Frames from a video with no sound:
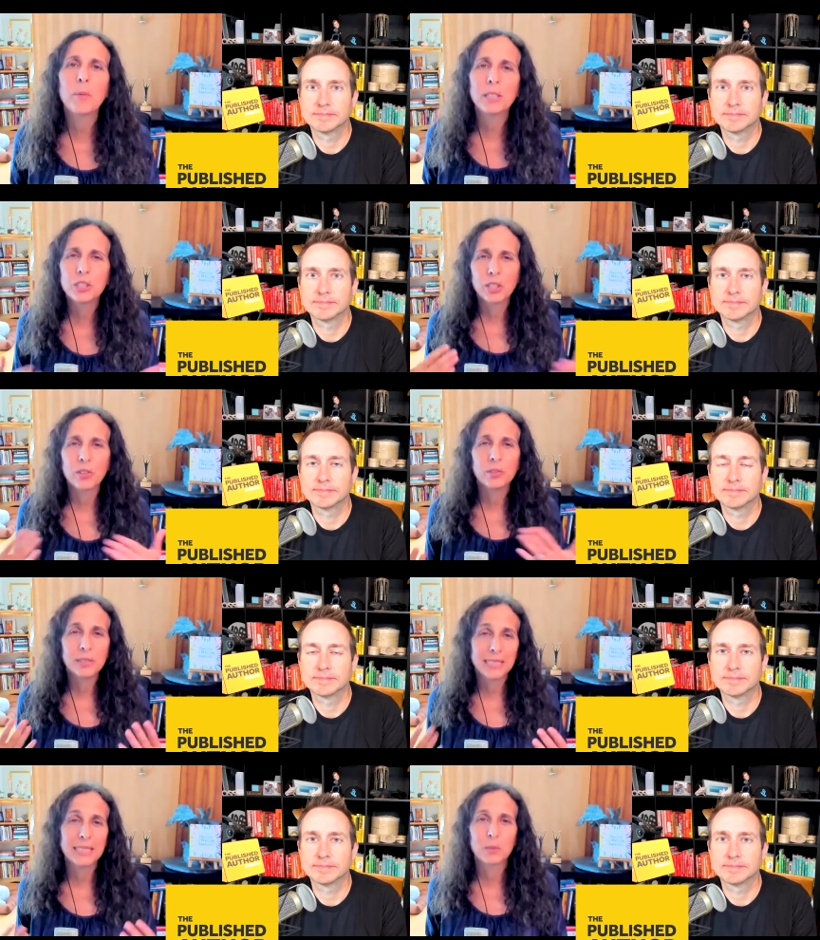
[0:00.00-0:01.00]
Speaker 1: want to share
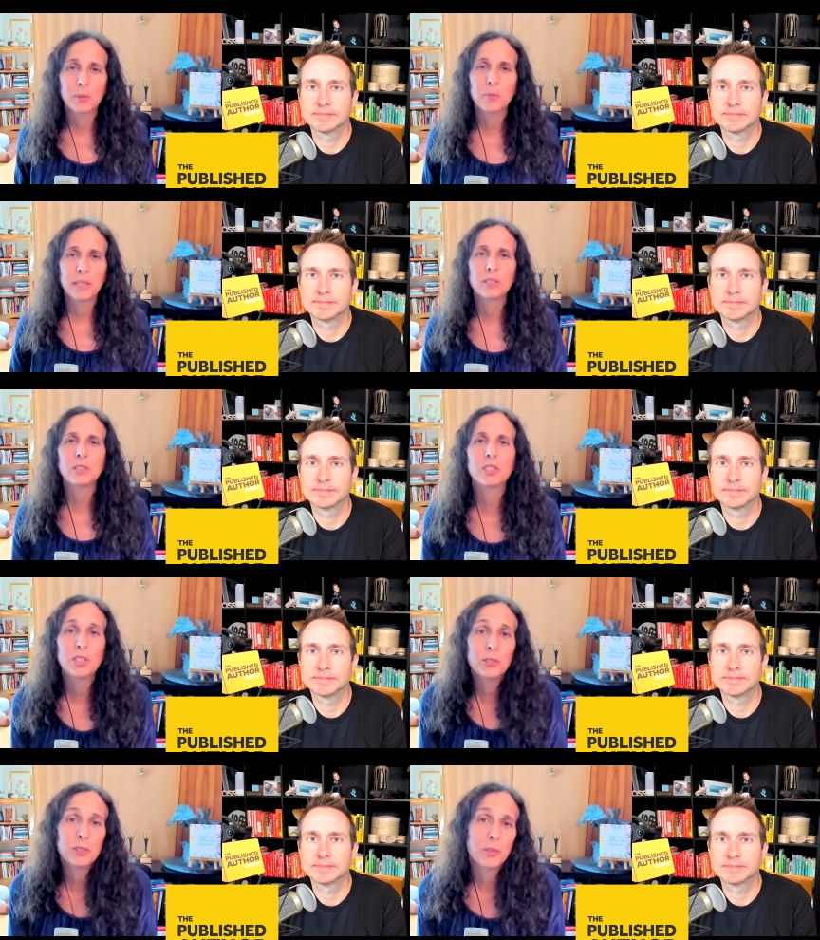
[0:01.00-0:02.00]
those things with readers
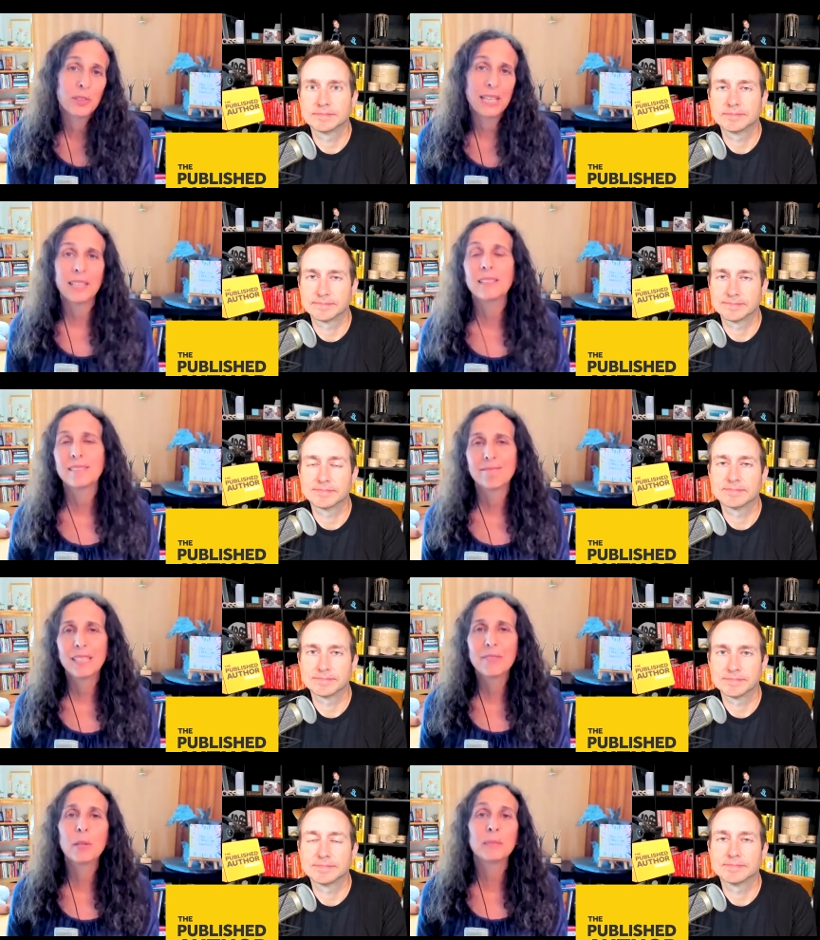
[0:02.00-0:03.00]
too, so they
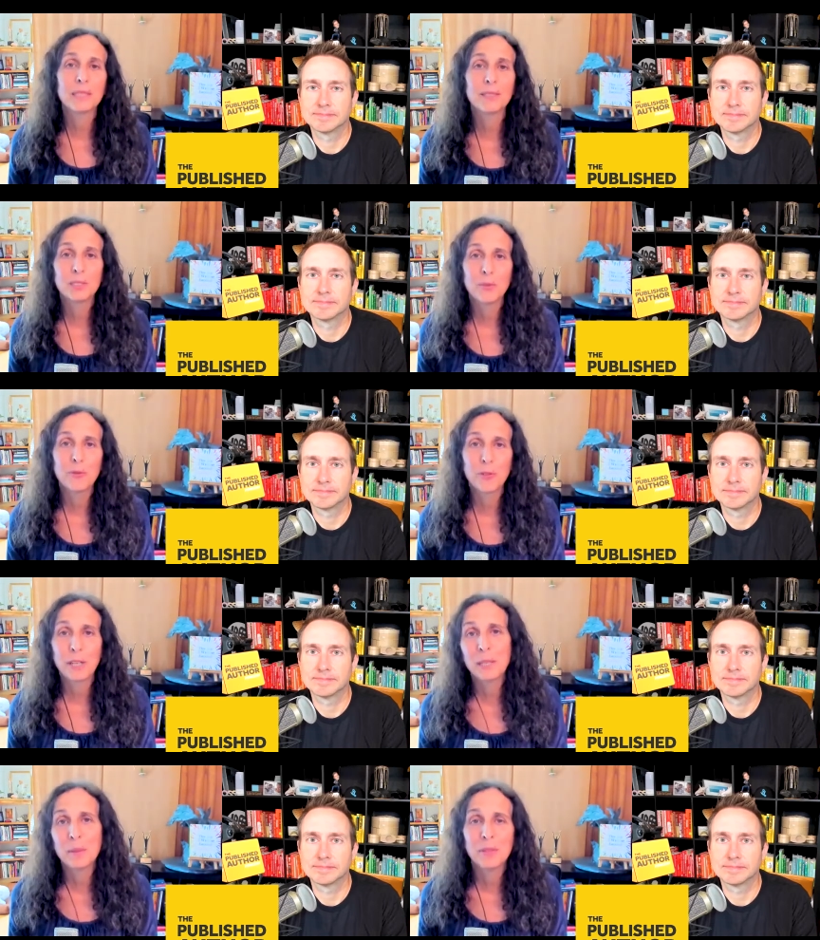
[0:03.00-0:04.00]
give themselves some
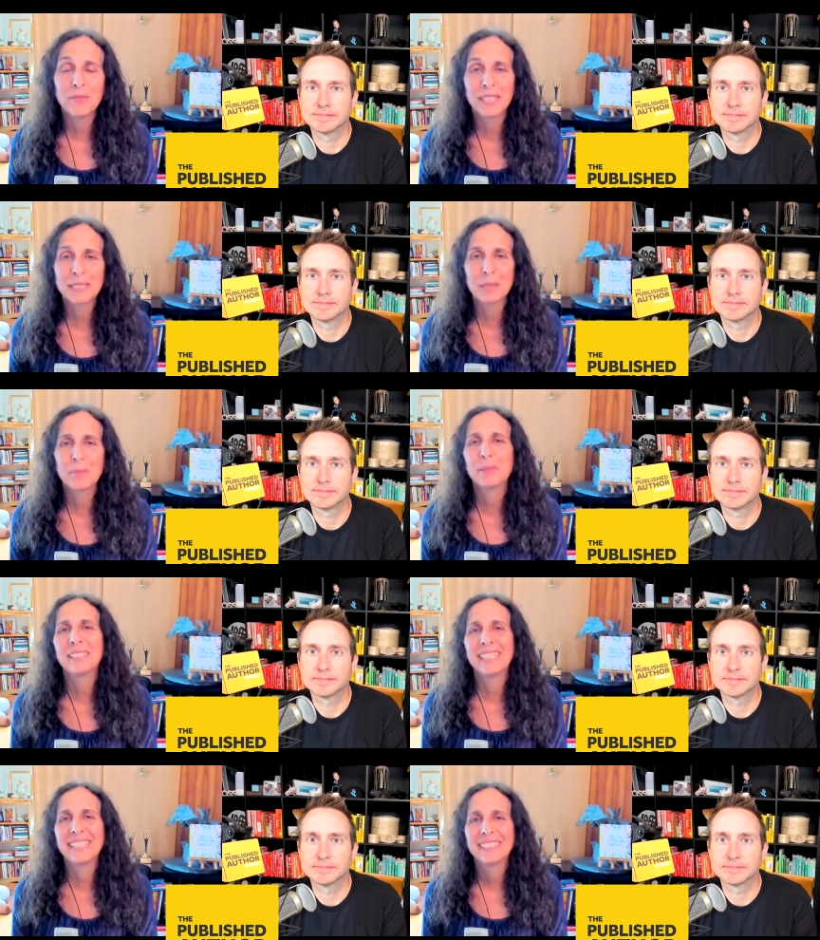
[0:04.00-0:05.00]
freedom and
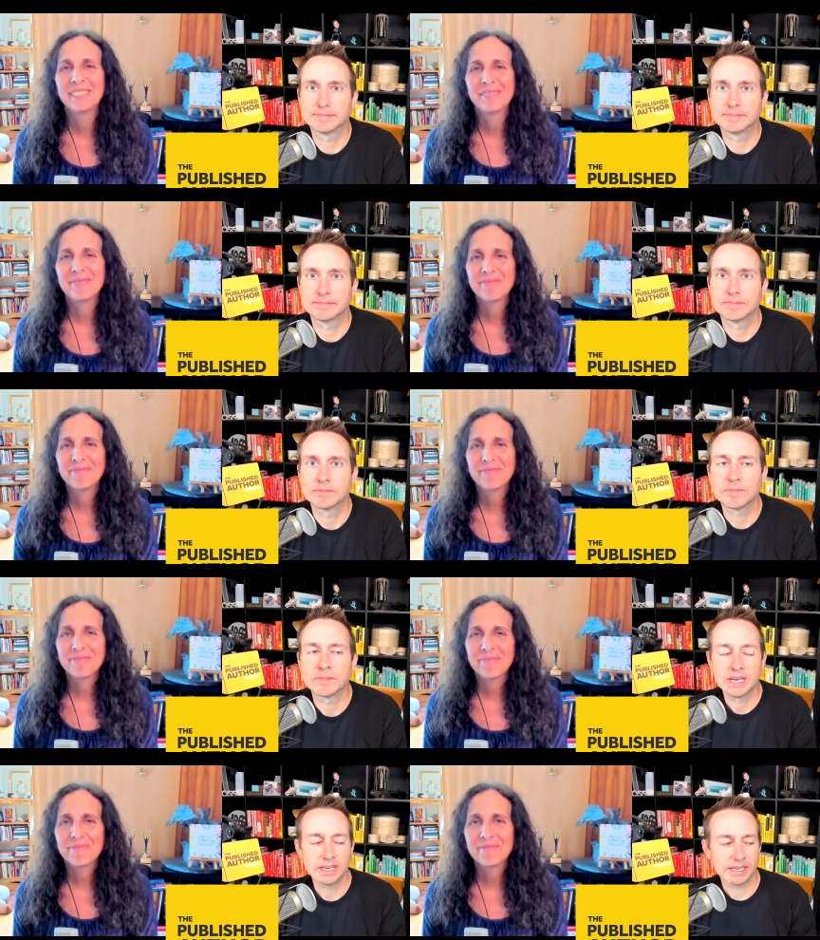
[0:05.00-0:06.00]
flexibility.
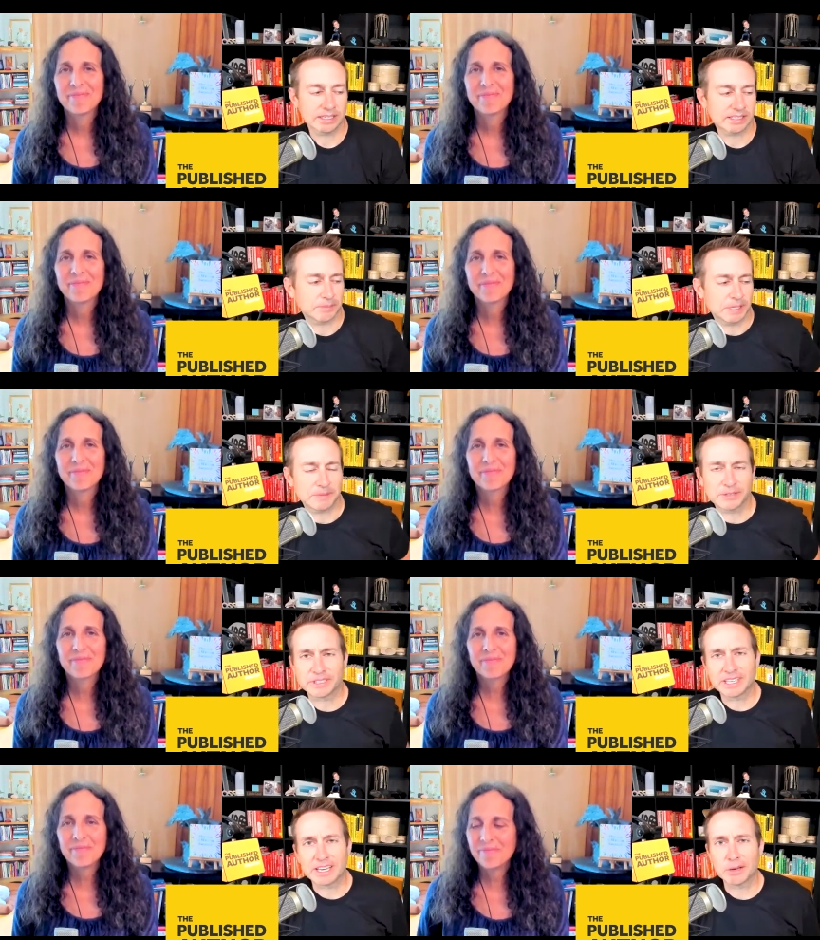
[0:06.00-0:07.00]
Speaker 2: Yeah, sometimes it
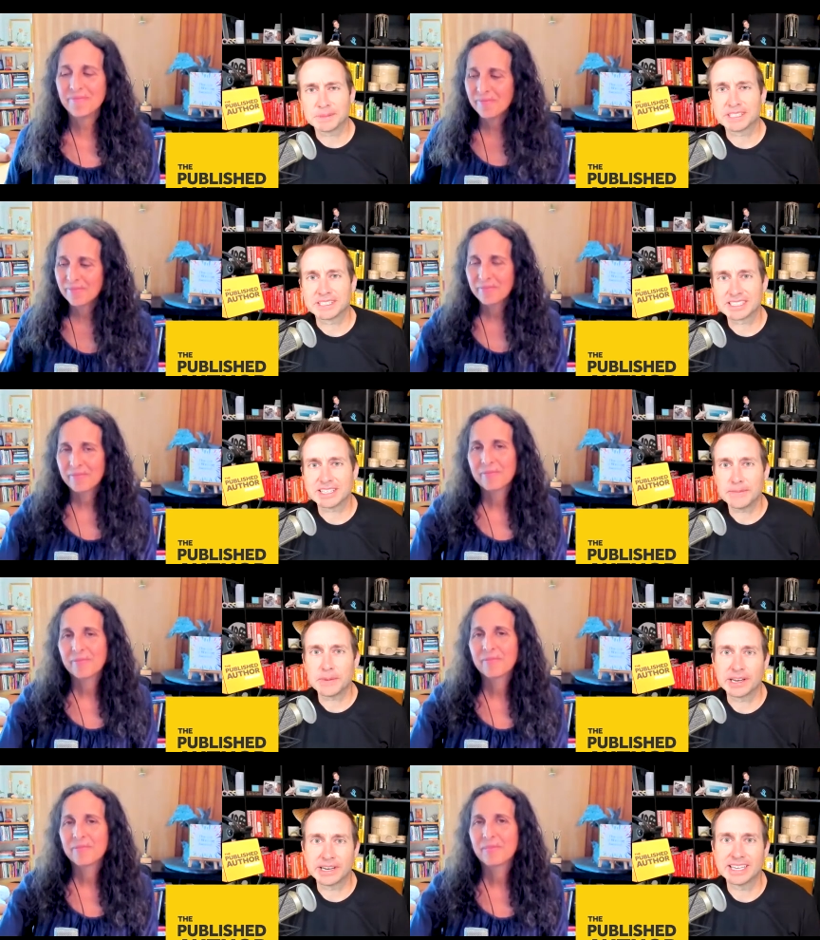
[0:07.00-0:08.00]
really helps to
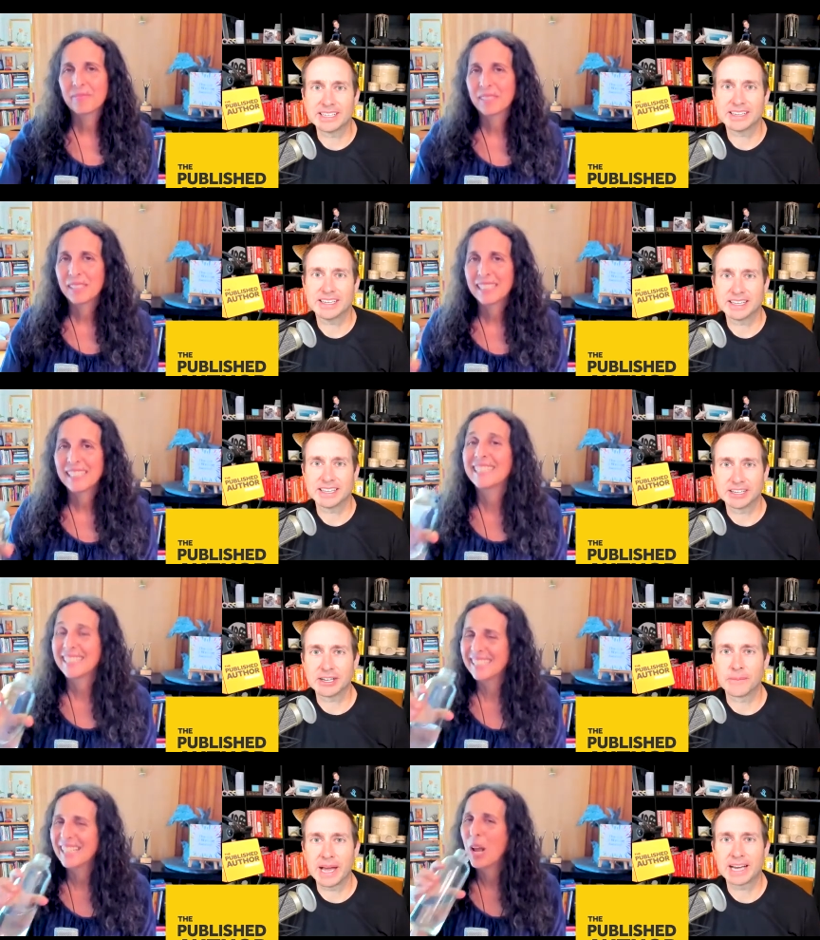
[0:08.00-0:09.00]
sleep on it and then
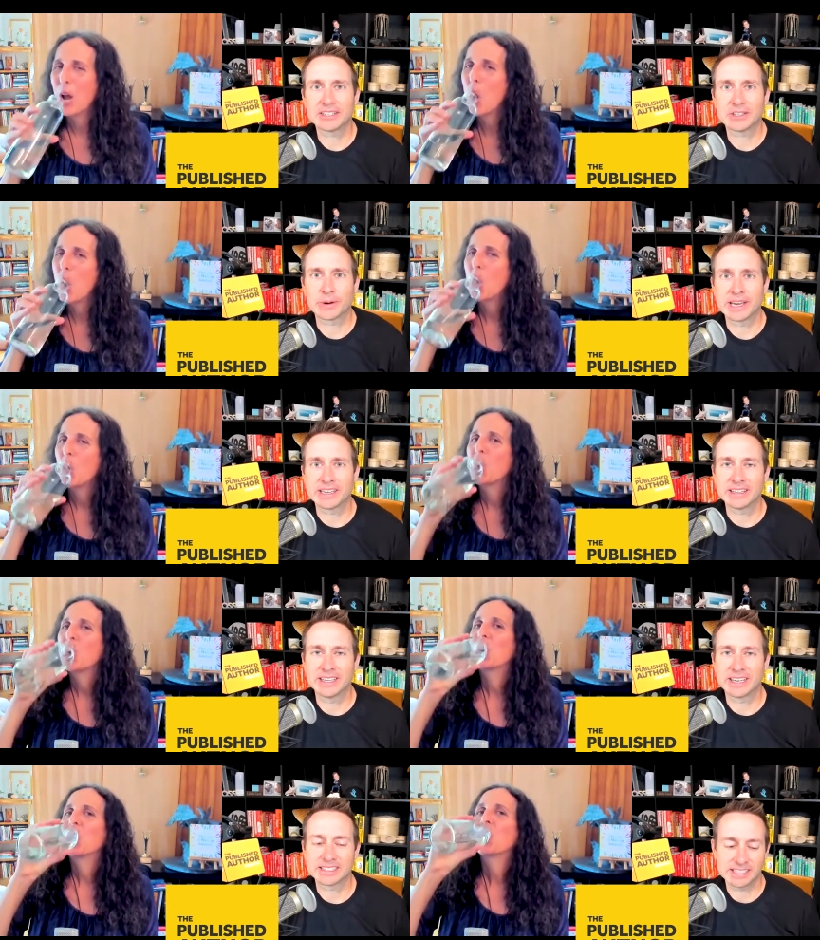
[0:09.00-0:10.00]
come back to the writing
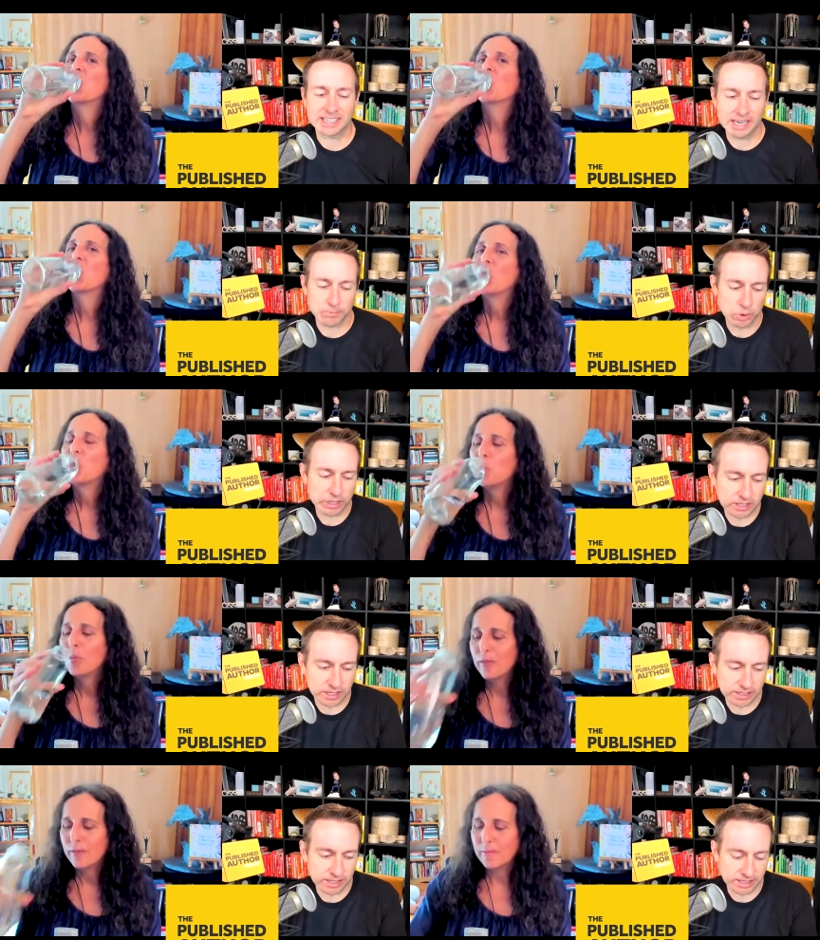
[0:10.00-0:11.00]
the next day. I'm working
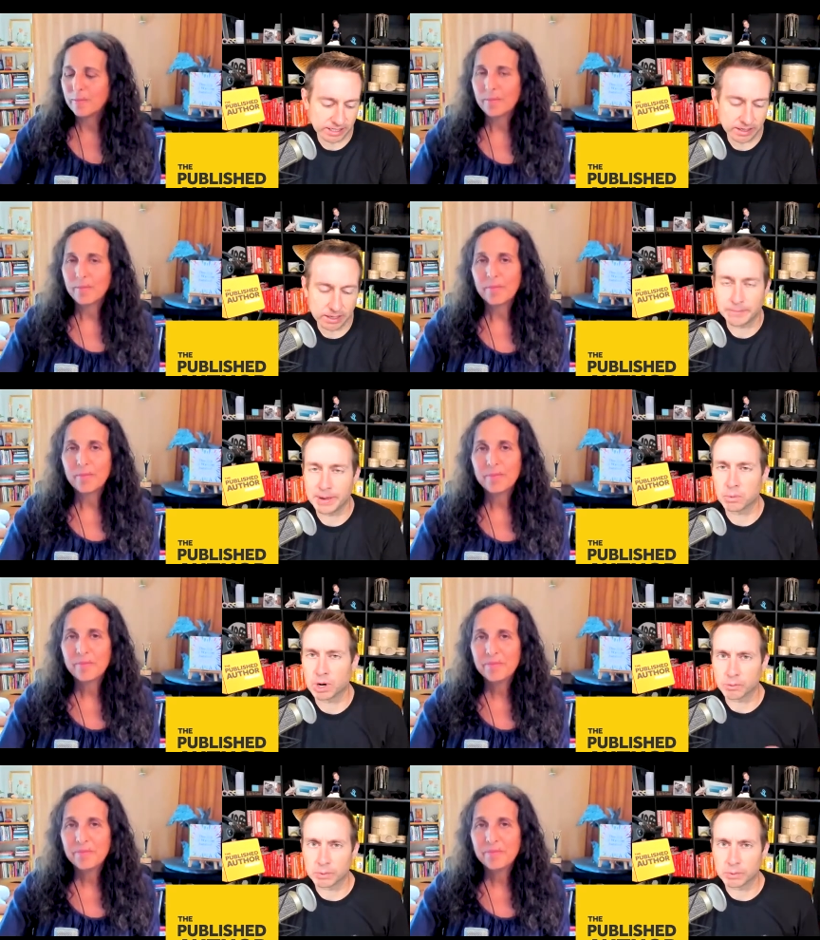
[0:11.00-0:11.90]
on a, a memoir,